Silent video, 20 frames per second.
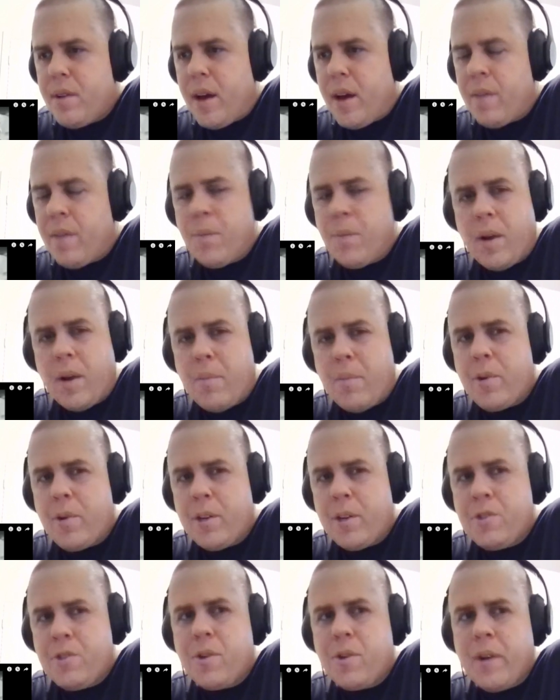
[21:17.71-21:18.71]
But I'm
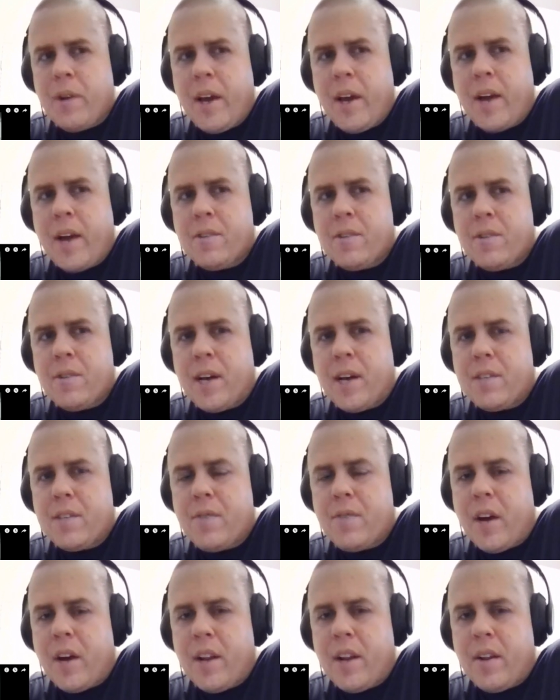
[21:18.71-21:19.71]
pretty sure he had his last
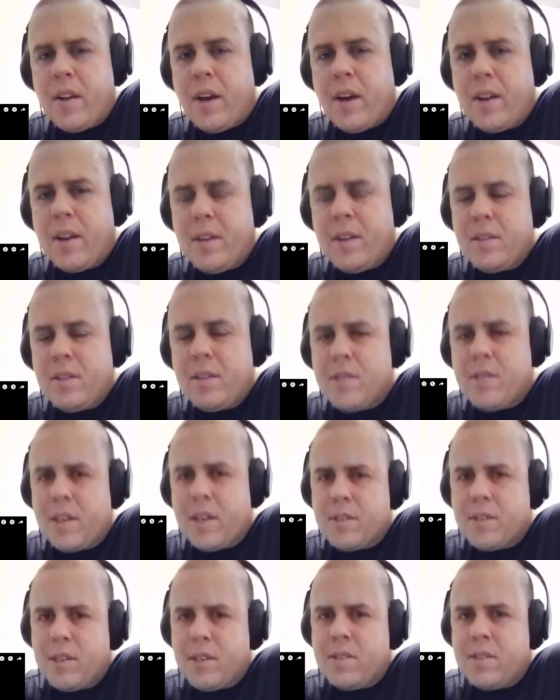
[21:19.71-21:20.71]
fight in
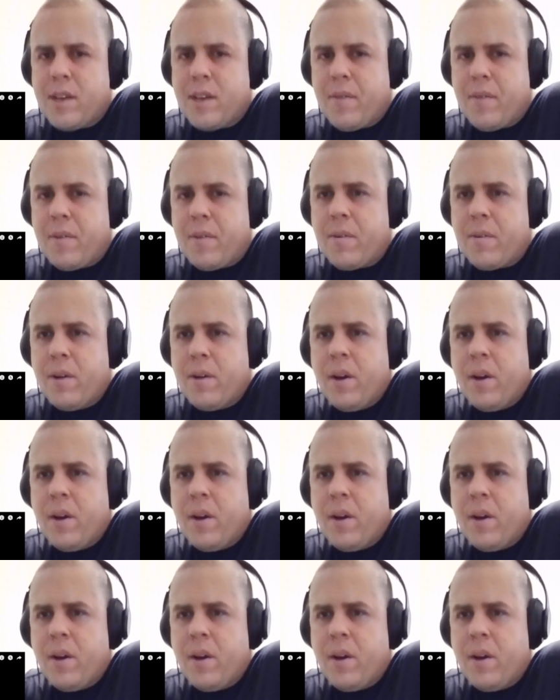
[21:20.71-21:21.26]
1967